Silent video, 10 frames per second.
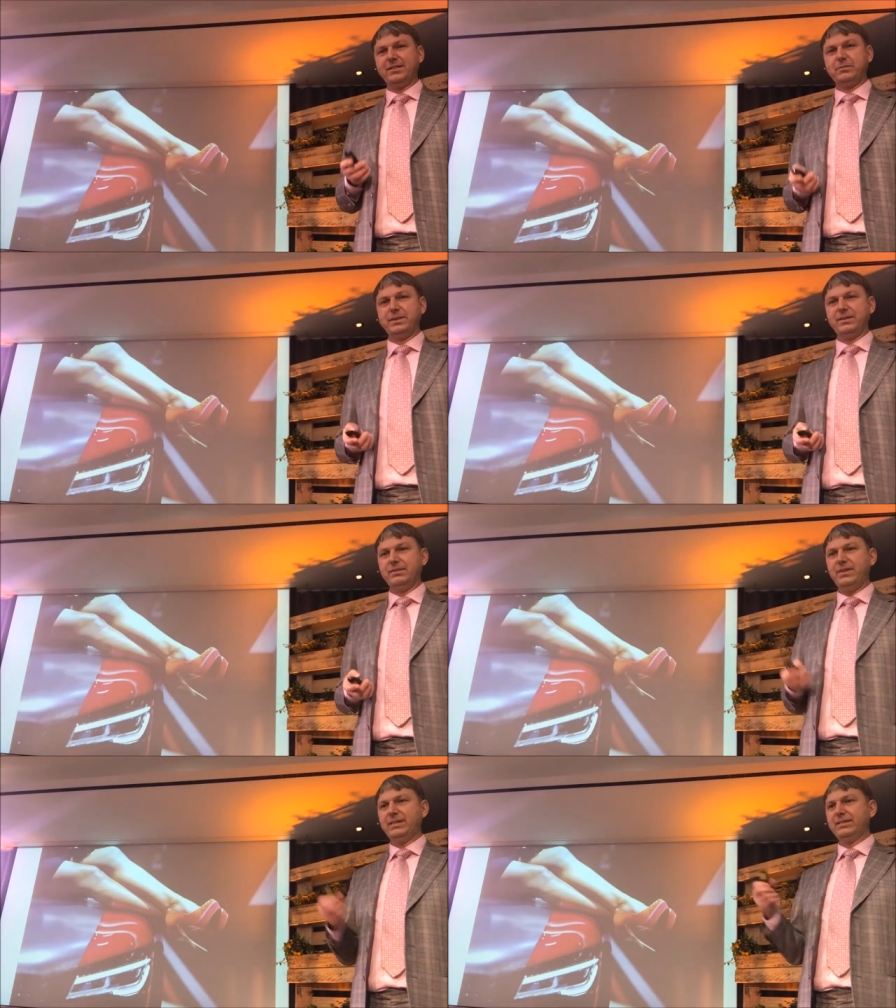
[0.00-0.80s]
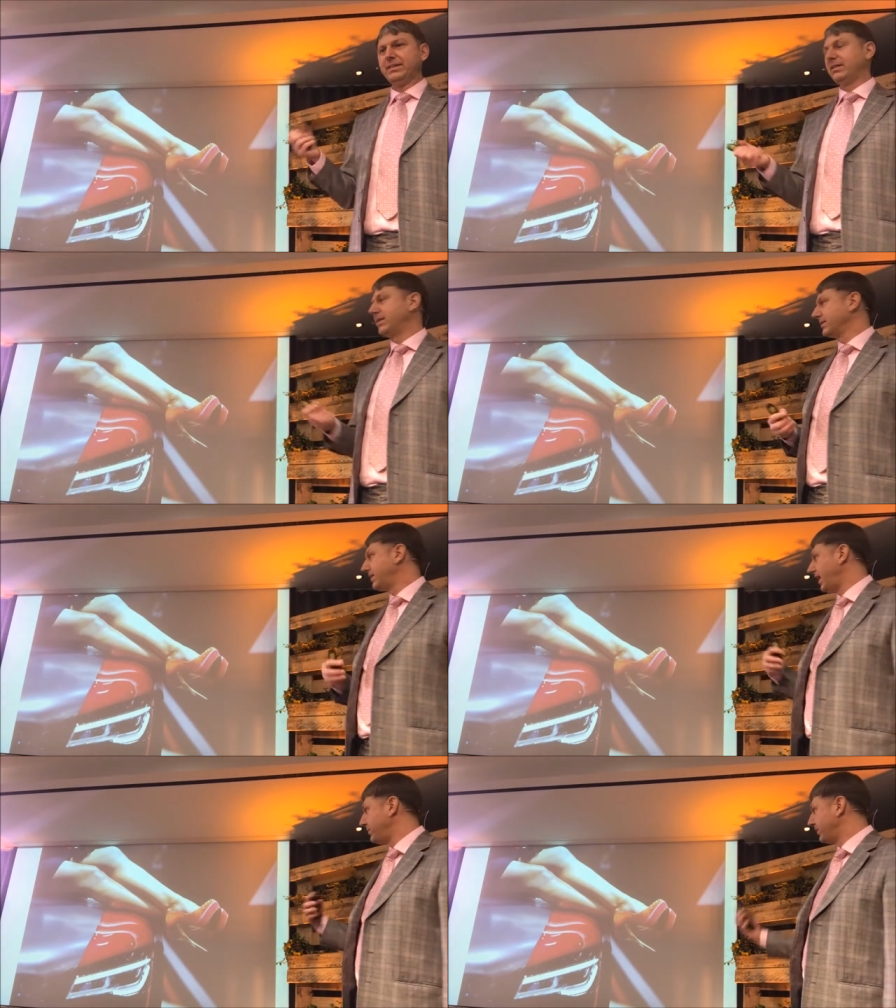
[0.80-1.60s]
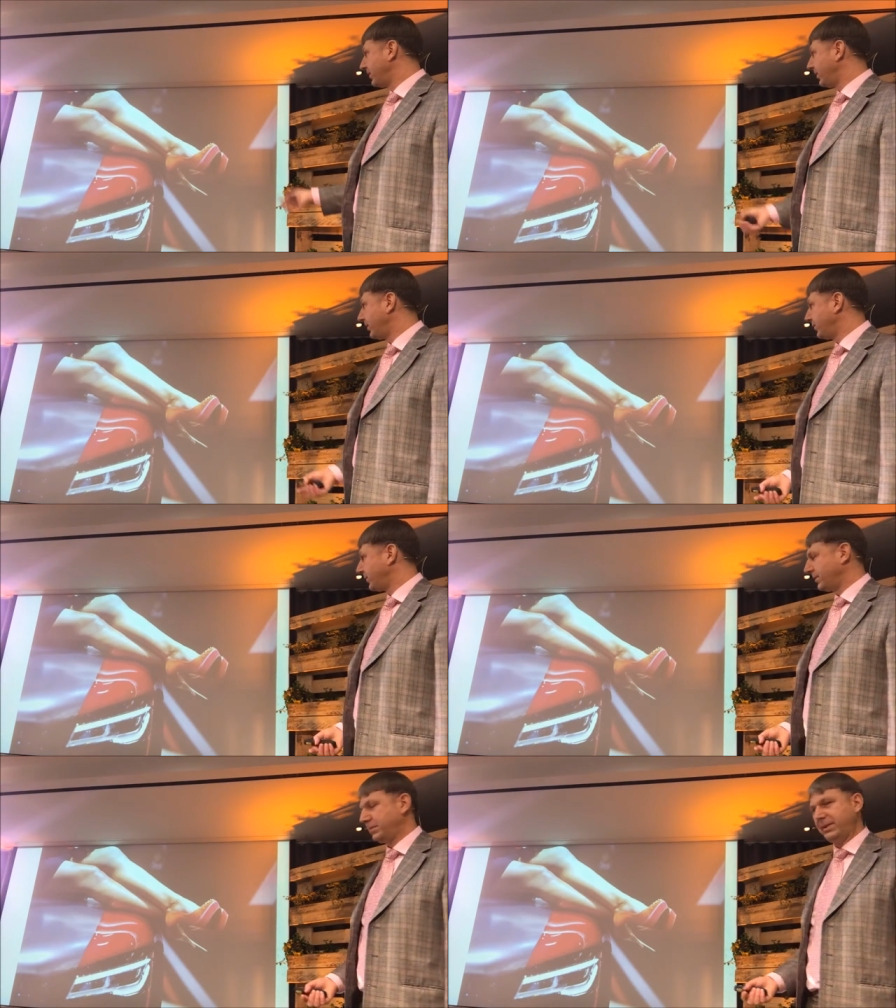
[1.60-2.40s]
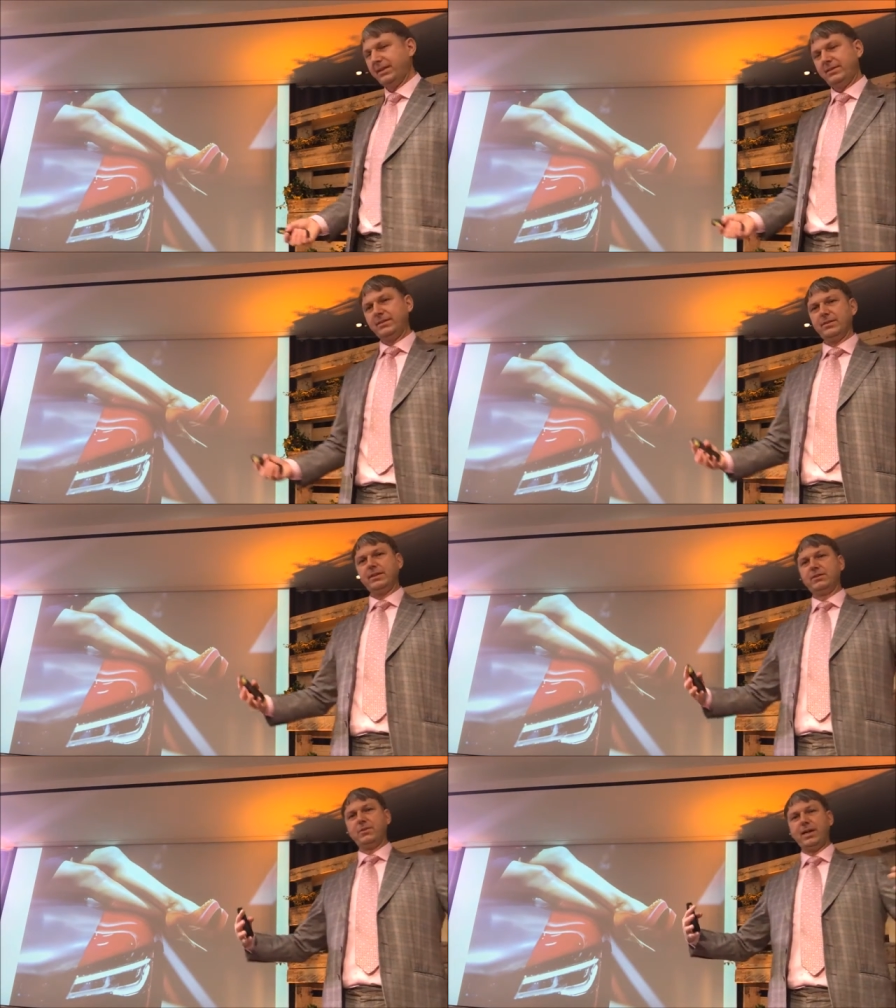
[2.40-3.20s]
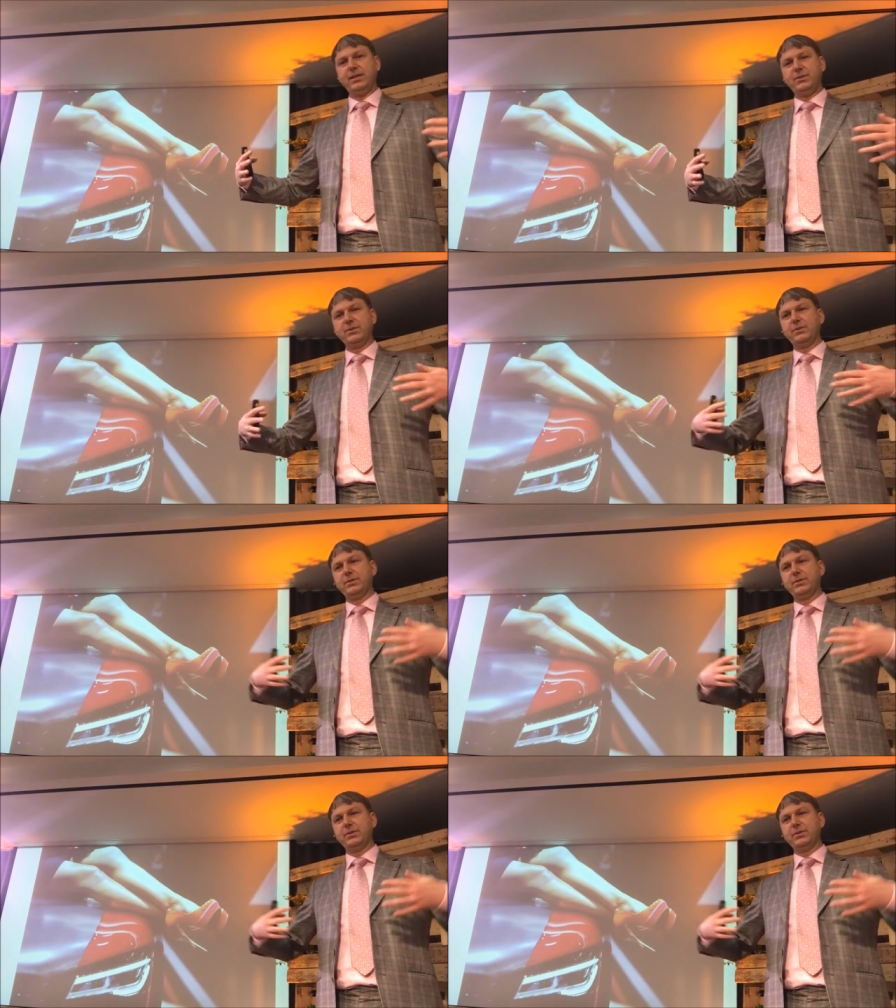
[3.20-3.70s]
has been invented a long time ago where you basically try to